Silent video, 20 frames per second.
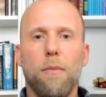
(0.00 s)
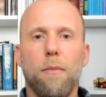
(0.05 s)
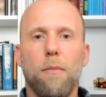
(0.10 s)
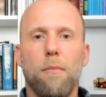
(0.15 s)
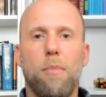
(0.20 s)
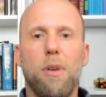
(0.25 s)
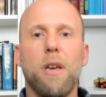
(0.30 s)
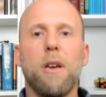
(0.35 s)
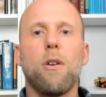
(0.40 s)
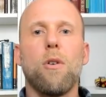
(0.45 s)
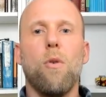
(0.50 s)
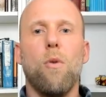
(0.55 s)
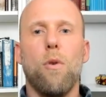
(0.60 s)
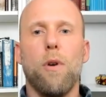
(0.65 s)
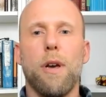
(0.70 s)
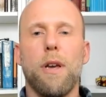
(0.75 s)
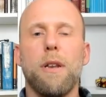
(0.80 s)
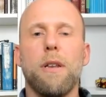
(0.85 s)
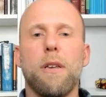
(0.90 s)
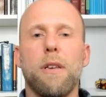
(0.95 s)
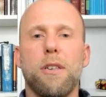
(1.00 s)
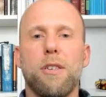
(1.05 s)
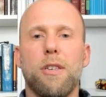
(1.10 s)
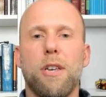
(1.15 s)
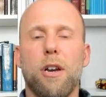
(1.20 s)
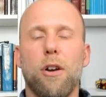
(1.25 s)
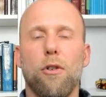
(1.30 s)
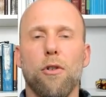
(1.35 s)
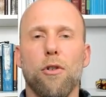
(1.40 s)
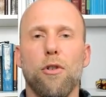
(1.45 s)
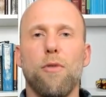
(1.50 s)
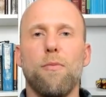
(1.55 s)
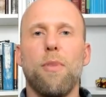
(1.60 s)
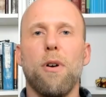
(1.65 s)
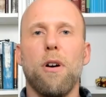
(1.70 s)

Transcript: Bitcoin is a group